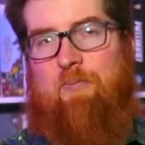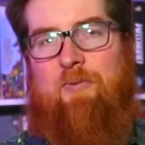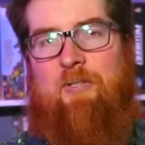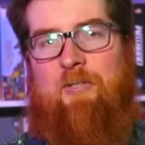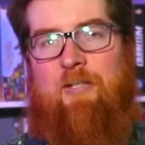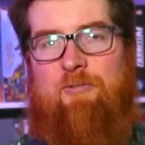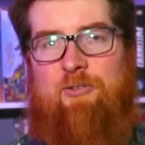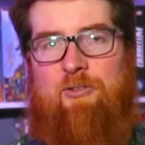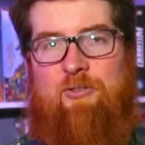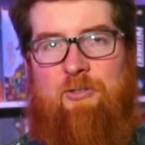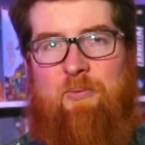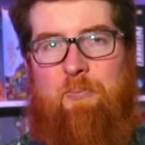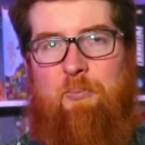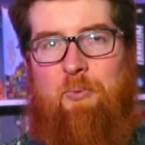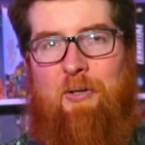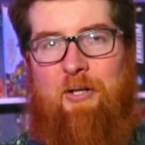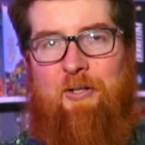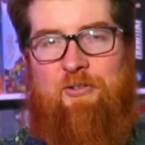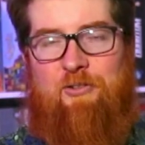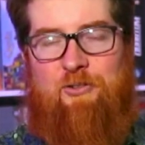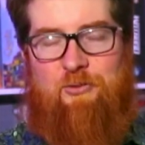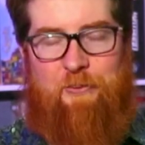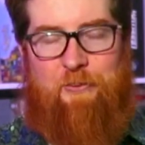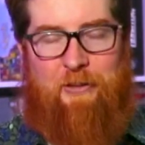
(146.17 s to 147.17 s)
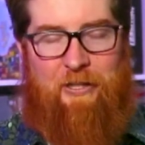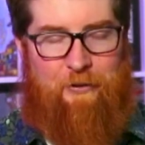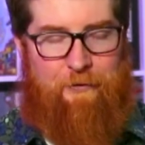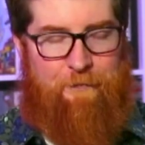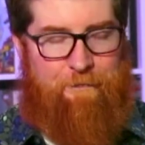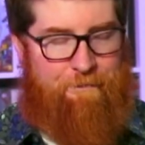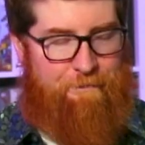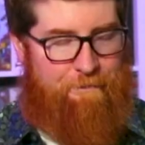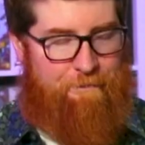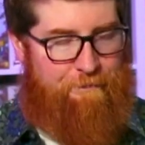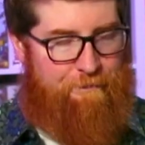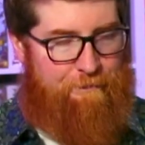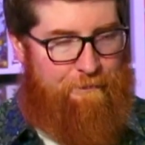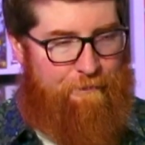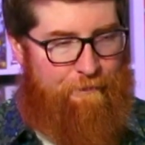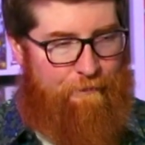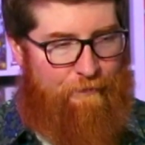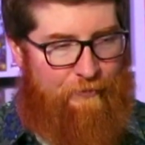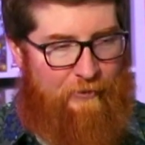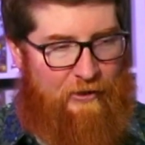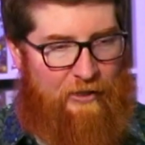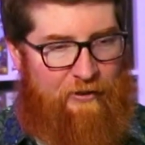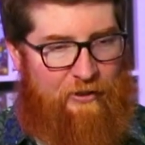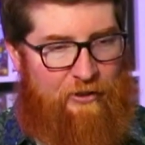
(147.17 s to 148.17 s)
gives you some points as well.
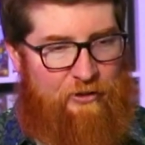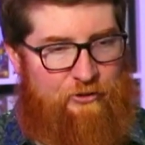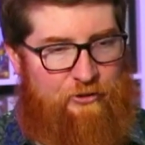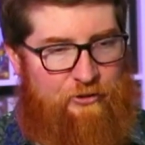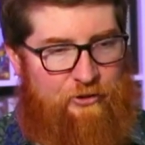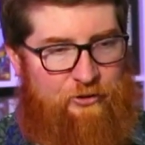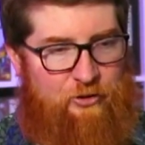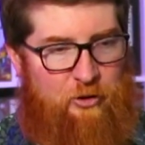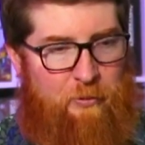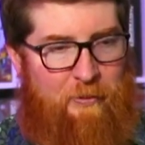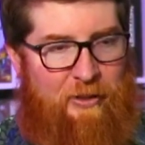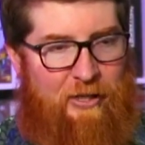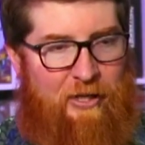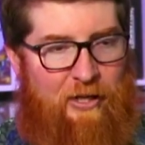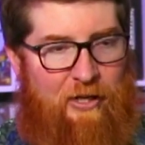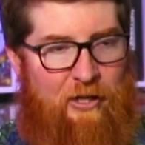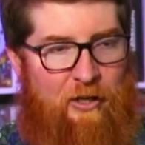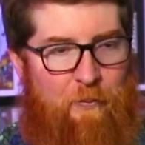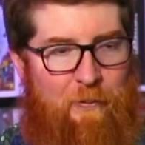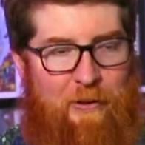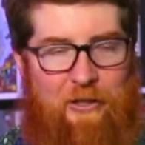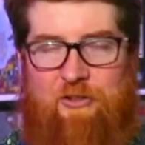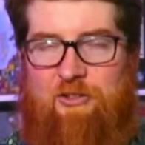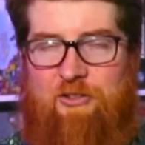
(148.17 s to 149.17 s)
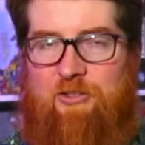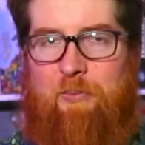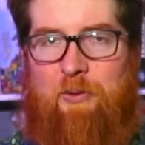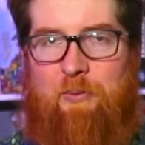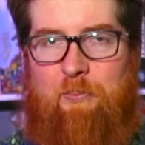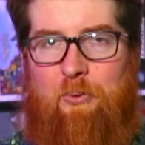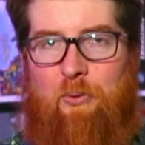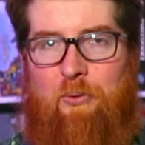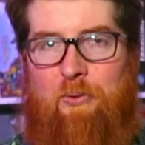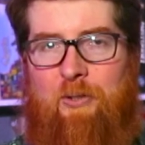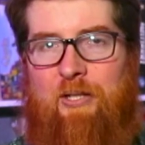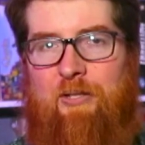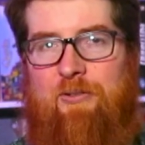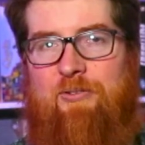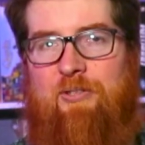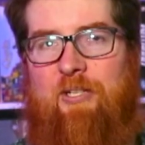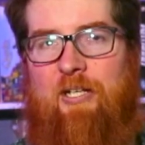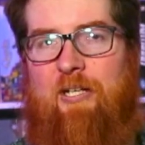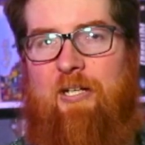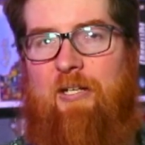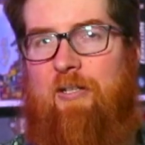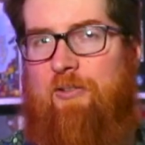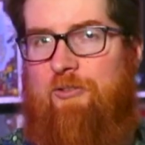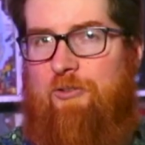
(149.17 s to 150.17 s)
There's just so many ways to build points
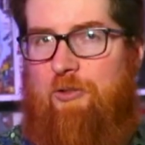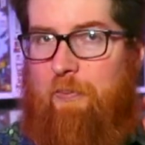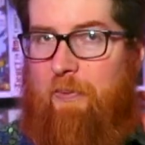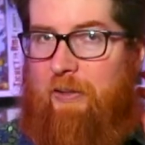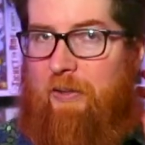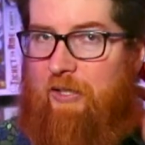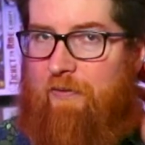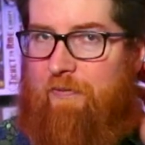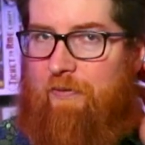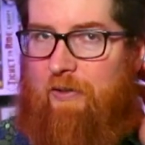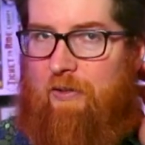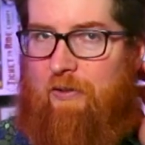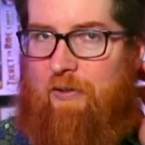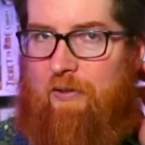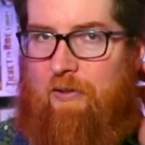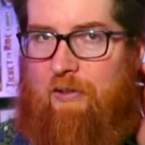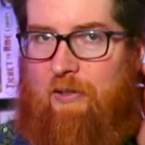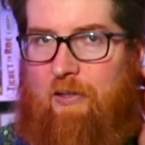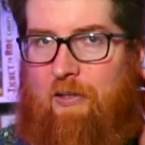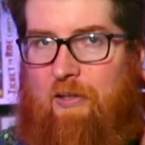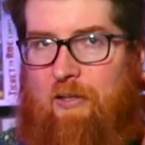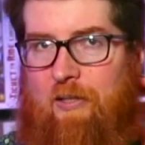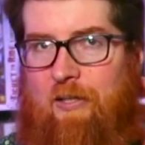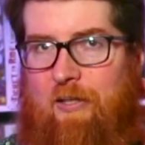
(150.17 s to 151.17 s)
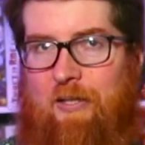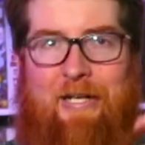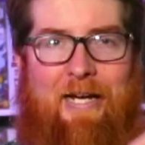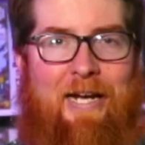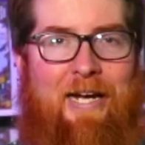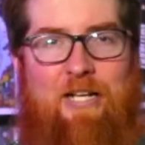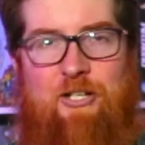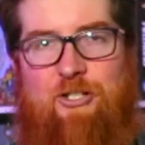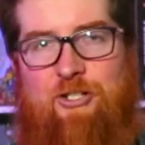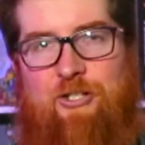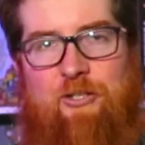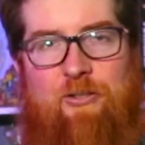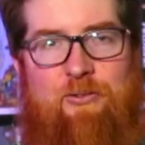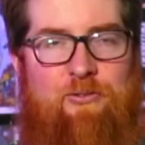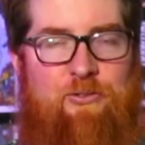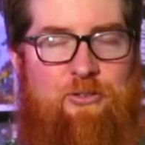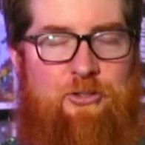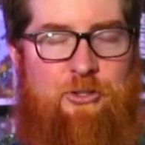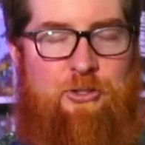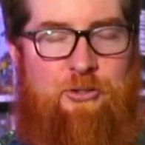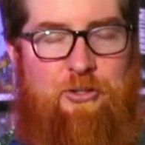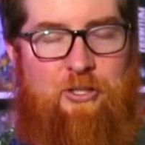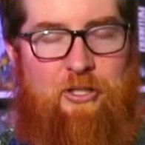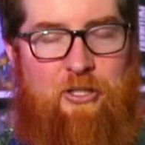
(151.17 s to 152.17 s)
here. There's so many different engines
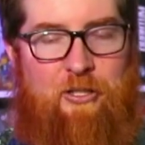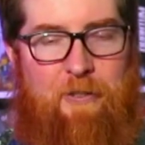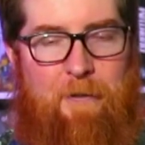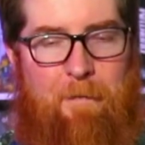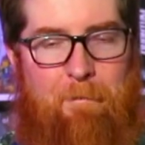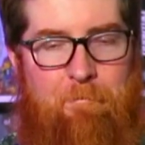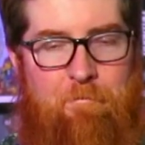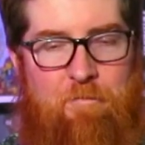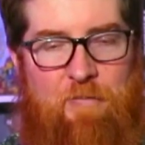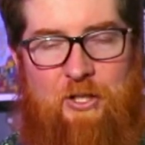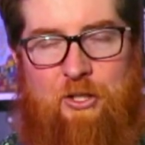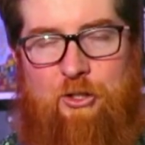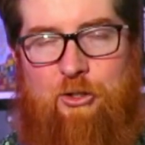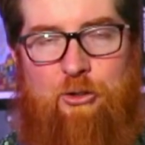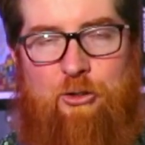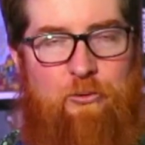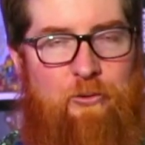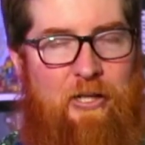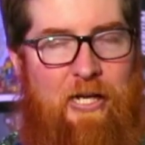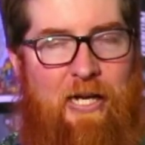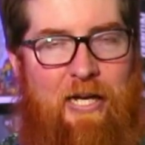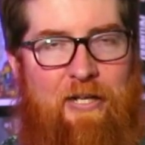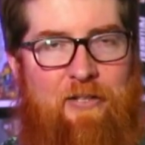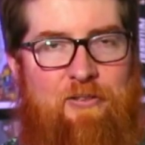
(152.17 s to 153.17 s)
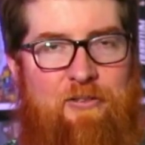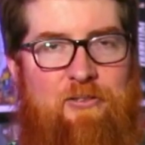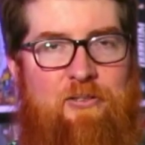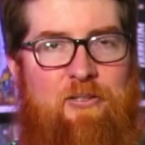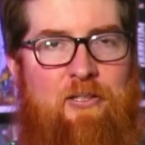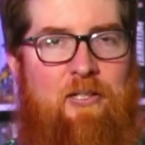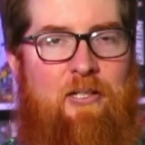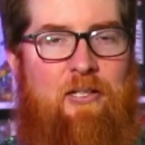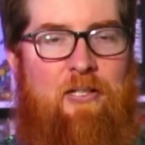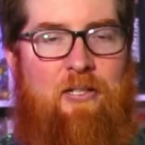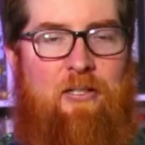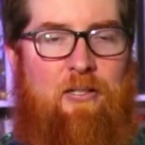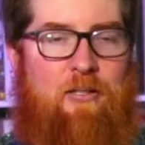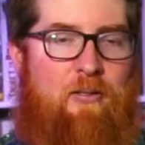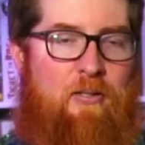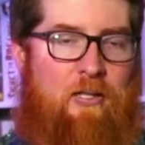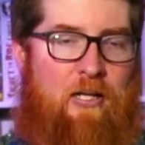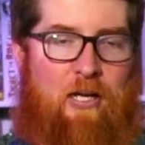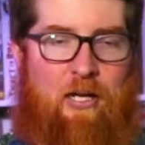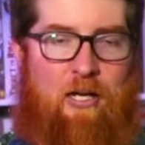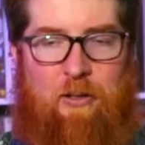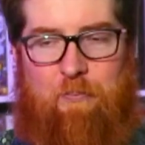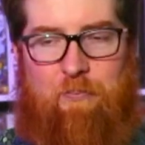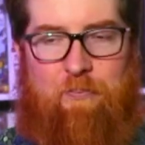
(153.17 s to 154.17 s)
you can create,
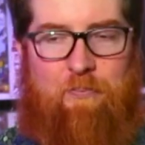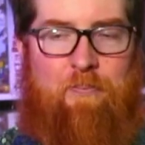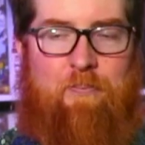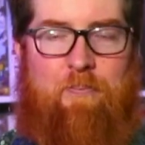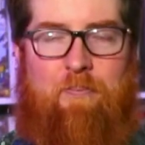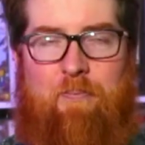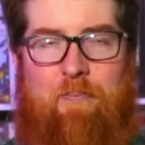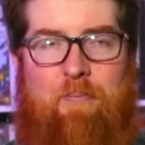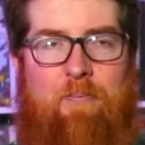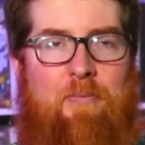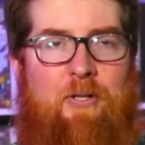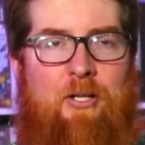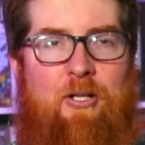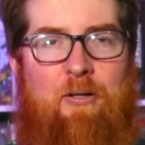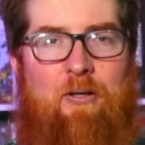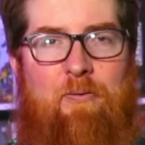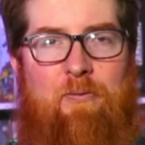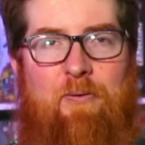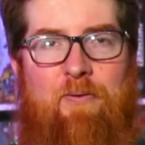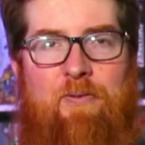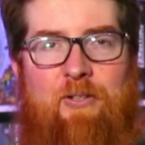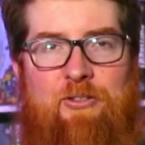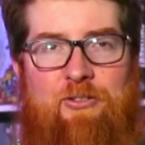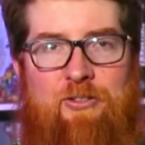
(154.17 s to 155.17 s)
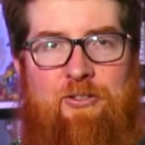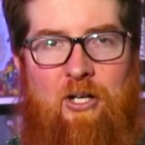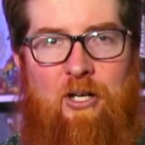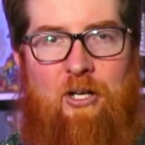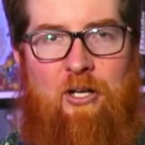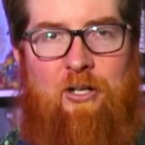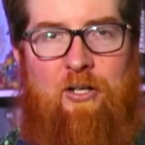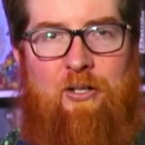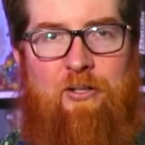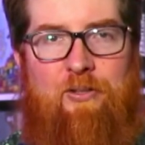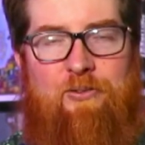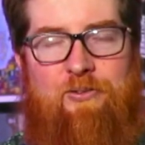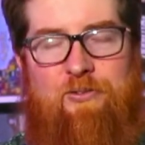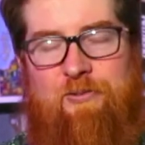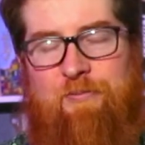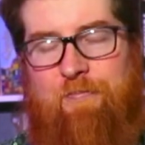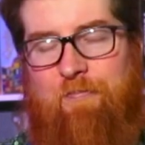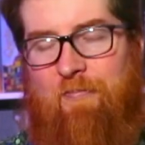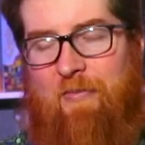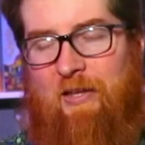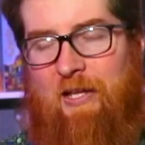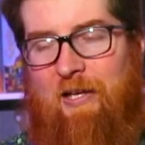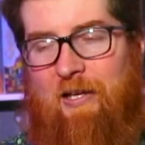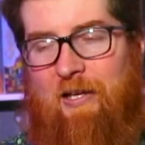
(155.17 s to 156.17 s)
with these cards,